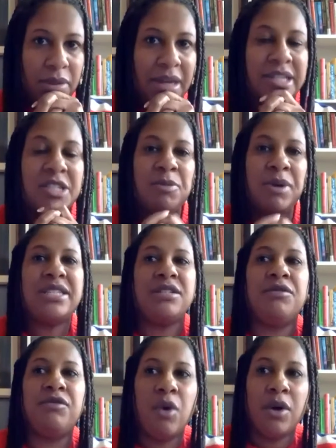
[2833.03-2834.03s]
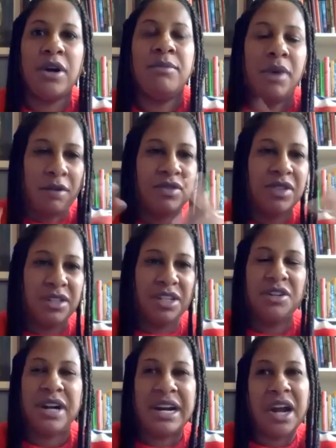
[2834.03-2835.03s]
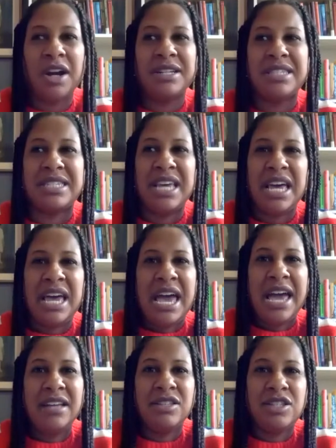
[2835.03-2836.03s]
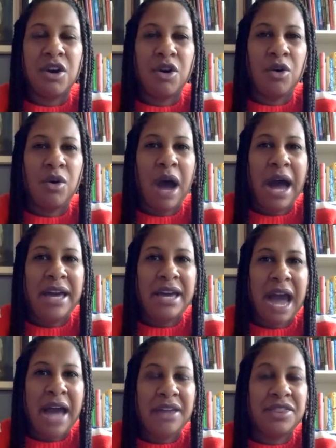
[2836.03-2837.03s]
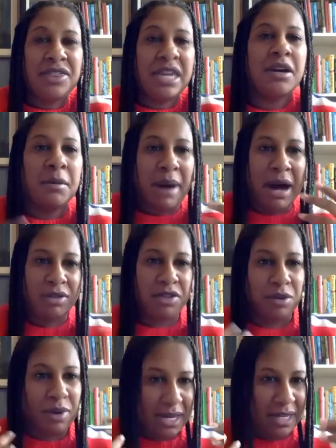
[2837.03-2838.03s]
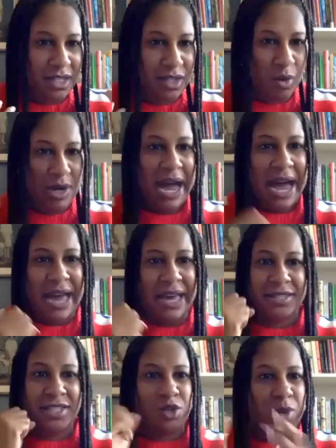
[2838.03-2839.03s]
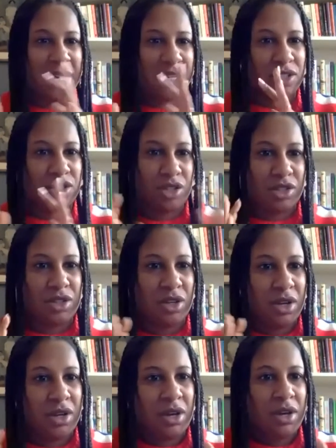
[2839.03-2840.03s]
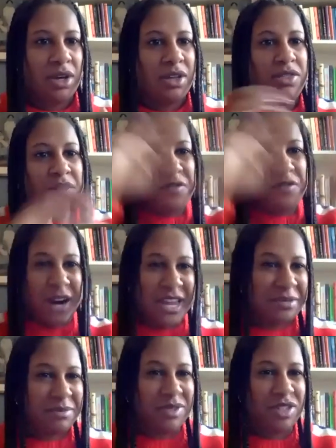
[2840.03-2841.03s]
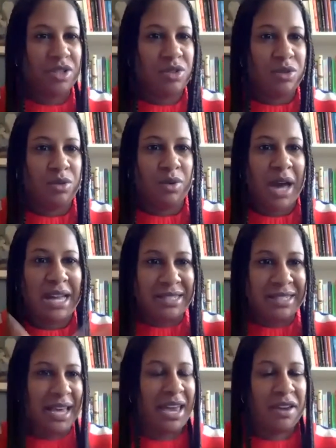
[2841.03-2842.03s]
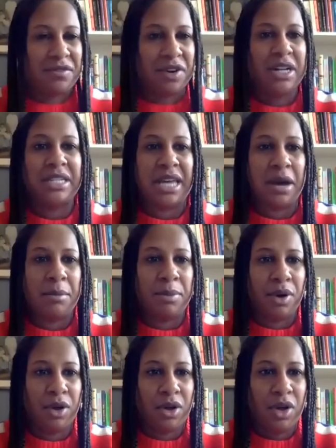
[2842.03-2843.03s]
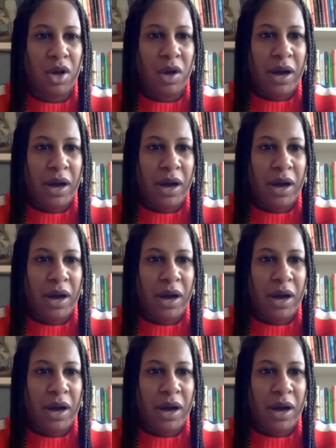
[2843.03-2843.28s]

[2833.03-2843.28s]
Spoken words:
expressive form of the literary arts. And so I think about the ways when I switch the frame to essay, for example,